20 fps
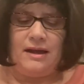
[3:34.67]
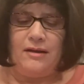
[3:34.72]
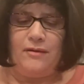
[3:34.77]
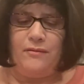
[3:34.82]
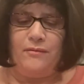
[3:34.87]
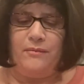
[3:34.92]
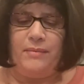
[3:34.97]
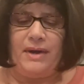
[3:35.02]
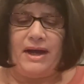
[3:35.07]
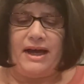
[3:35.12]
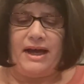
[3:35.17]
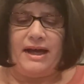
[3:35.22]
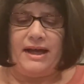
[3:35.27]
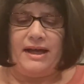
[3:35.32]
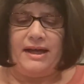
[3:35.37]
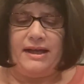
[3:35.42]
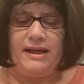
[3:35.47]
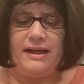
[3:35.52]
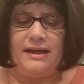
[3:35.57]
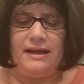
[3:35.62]

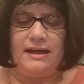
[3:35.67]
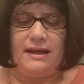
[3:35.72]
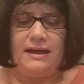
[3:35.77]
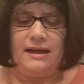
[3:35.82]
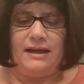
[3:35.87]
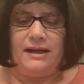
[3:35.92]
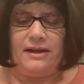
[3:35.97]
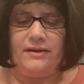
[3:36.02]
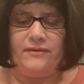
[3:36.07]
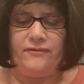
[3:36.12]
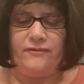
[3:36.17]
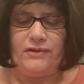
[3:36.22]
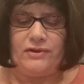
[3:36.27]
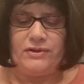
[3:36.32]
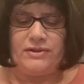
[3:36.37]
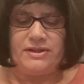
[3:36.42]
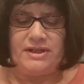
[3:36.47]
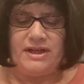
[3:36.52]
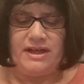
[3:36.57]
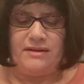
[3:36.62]
by
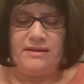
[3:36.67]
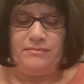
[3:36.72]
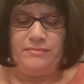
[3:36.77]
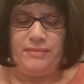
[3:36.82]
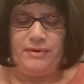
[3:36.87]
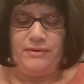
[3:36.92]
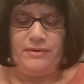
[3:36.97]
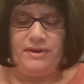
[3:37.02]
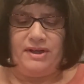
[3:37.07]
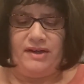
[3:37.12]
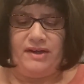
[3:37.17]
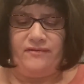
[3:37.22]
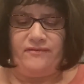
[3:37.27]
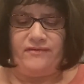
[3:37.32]
First Aid Beauty